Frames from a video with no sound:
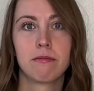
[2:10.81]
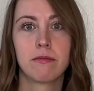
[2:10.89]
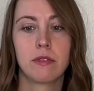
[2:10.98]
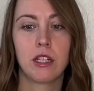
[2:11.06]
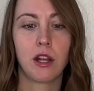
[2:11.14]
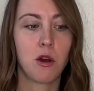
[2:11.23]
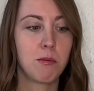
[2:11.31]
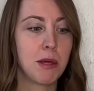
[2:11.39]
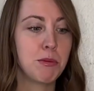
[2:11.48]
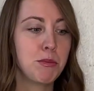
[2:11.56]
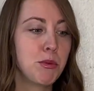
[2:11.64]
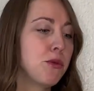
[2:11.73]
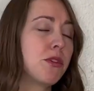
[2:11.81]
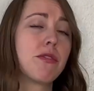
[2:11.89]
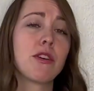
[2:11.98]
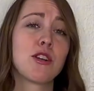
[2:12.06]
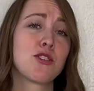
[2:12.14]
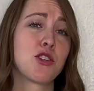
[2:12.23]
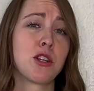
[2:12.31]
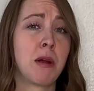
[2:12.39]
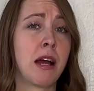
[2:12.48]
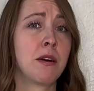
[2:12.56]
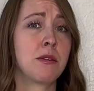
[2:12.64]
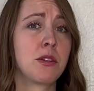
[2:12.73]
You know, maybe move the furniture
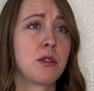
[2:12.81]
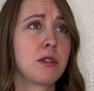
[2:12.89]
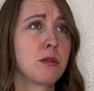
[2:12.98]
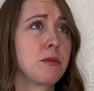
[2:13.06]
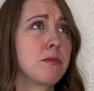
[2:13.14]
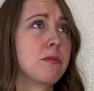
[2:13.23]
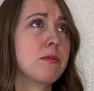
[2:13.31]
around, or